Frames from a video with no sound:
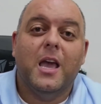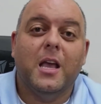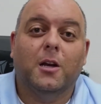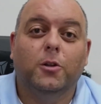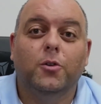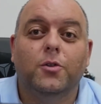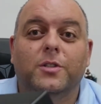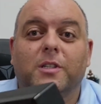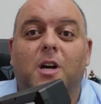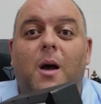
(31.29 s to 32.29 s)

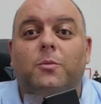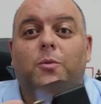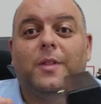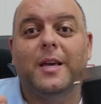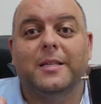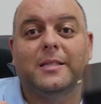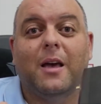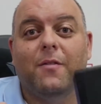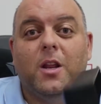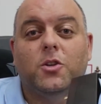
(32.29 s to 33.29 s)
includes comes with a
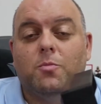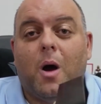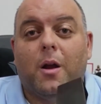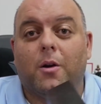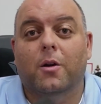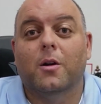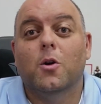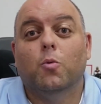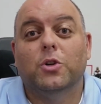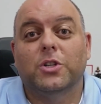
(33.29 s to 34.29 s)
7-inch monitor,
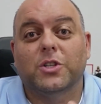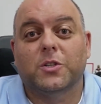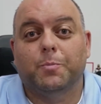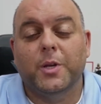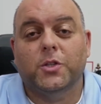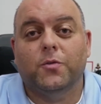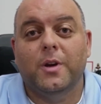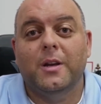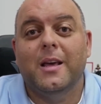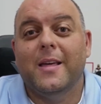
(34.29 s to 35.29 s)
which is a split
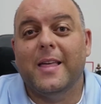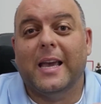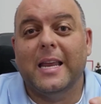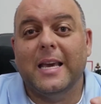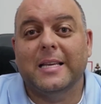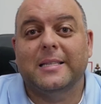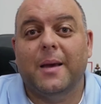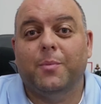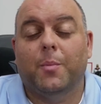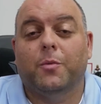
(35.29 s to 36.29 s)
screen that can
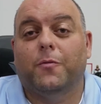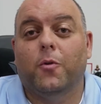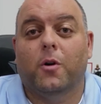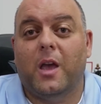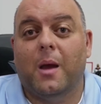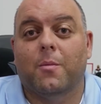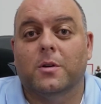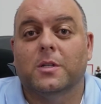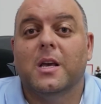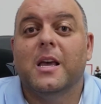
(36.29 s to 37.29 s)
accept up to four
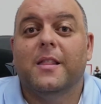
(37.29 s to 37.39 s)
cameras.